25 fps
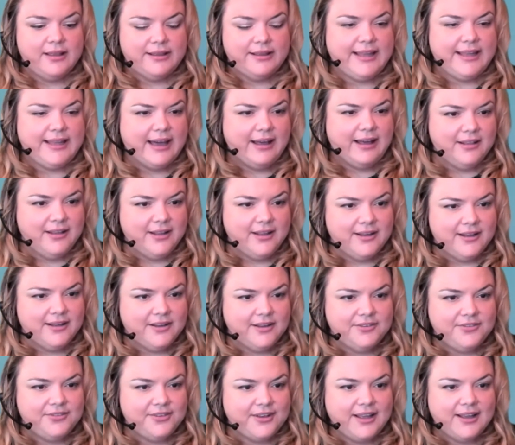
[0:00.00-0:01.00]
gala
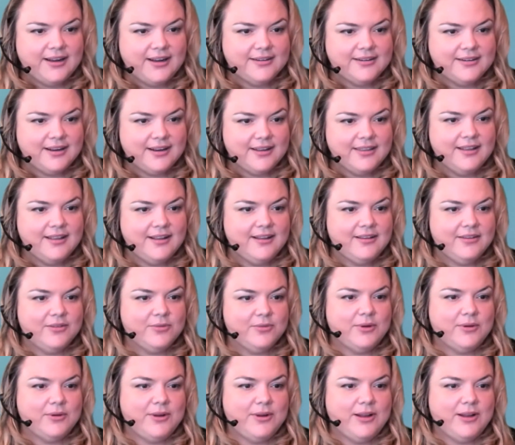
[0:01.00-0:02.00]
effect, I think is
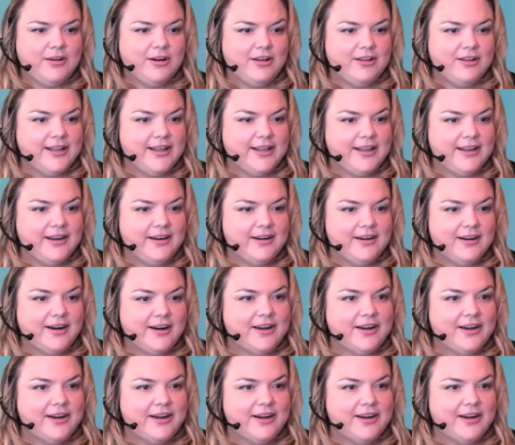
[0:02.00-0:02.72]
what we call it here.